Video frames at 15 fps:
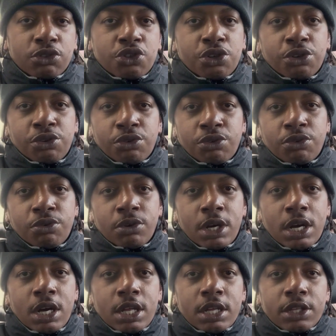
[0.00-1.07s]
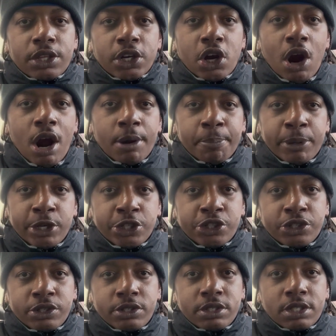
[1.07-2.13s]
to the cart
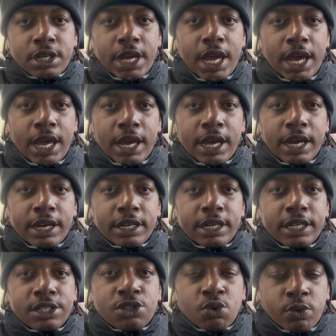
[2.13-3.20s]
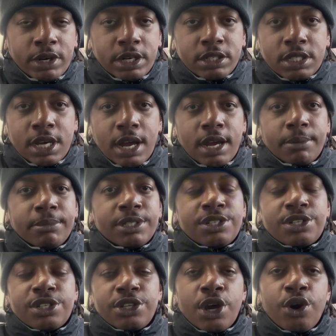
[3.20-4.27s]
pushers and it's wintertime, it's
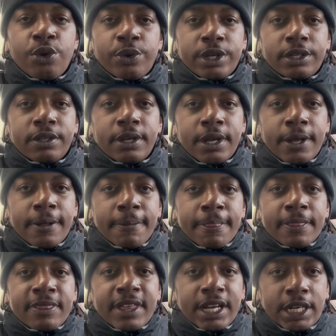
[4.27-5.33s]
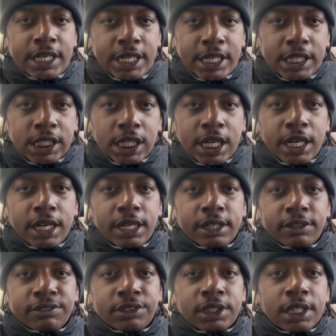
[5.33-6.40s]
snowing, they need
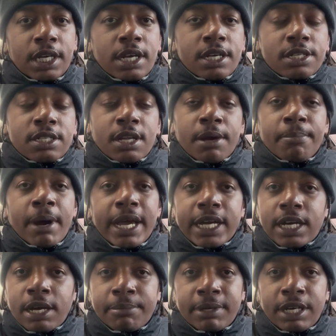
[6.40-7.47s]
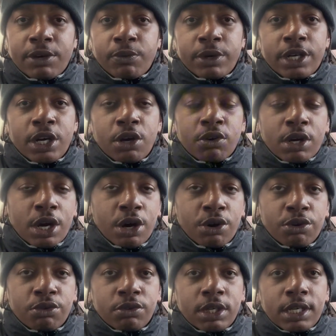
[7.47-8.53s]
gloves. Some might come in with no
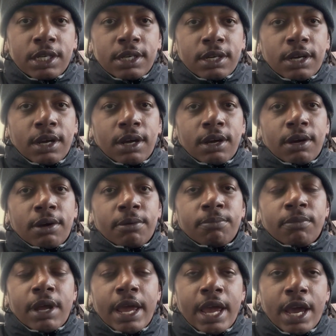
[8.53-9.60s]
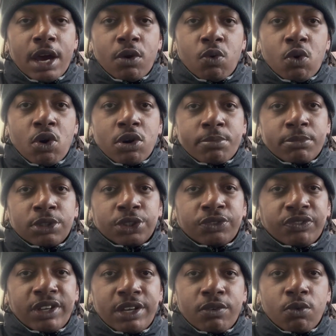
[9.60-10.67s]
coat, hand warmers,
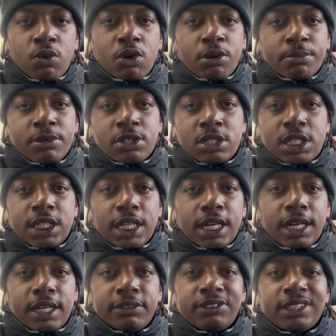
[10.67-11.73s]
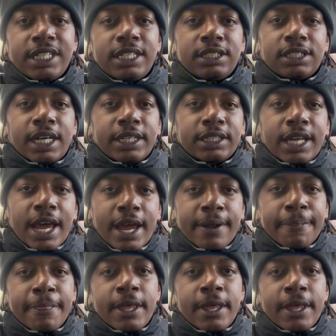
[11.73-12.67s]
feet warmers, gloves, things like that.